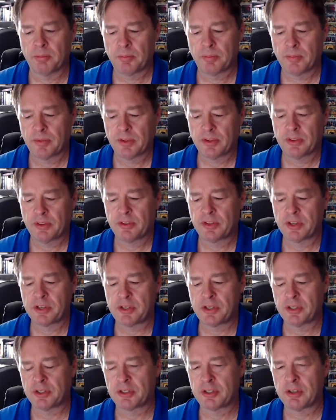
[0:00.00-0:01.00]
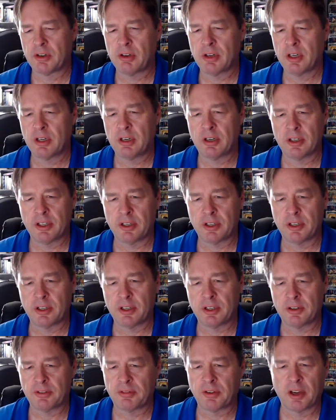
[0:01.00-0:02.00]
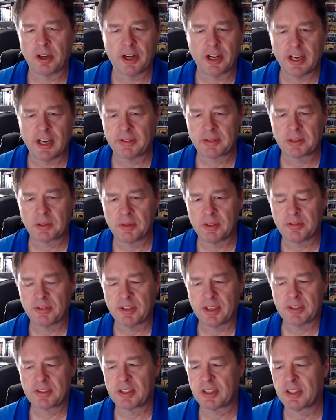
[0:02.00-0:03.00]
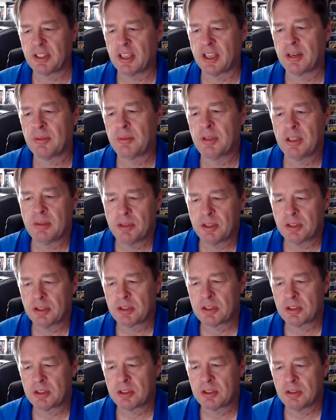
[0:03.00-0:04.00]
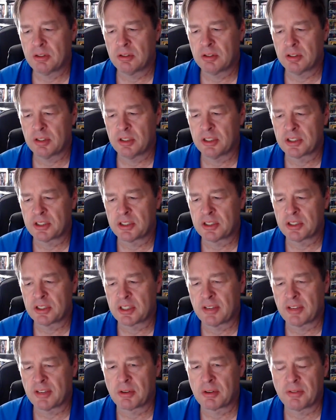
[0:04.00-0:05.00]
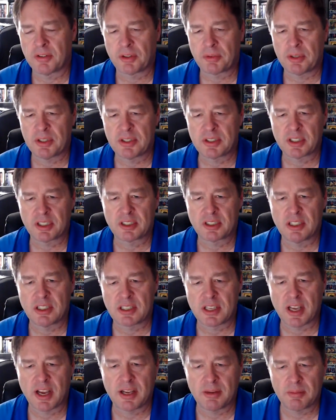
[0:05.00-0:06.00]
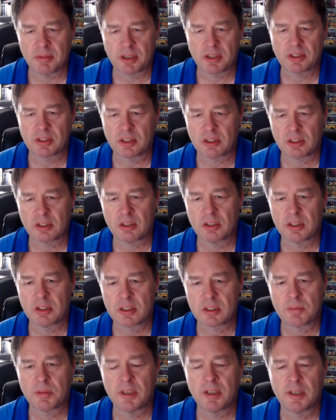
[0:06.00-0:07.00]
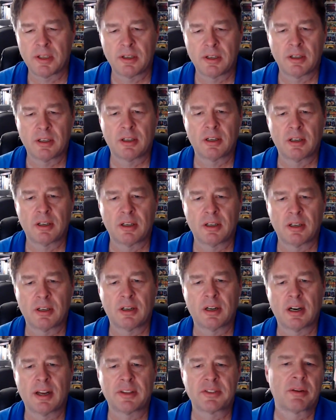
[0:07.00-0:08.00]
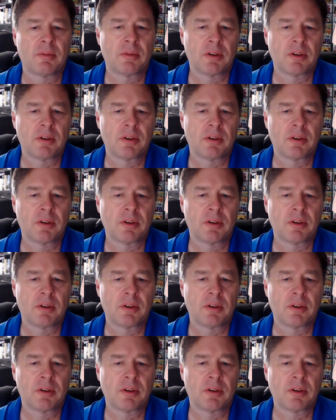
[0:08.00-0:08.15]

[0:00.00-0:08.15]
does your turret or your front have to be facing the enemy to be able to shoot, or you just have sort of a 360 sight because the turrets spin, or how's that work?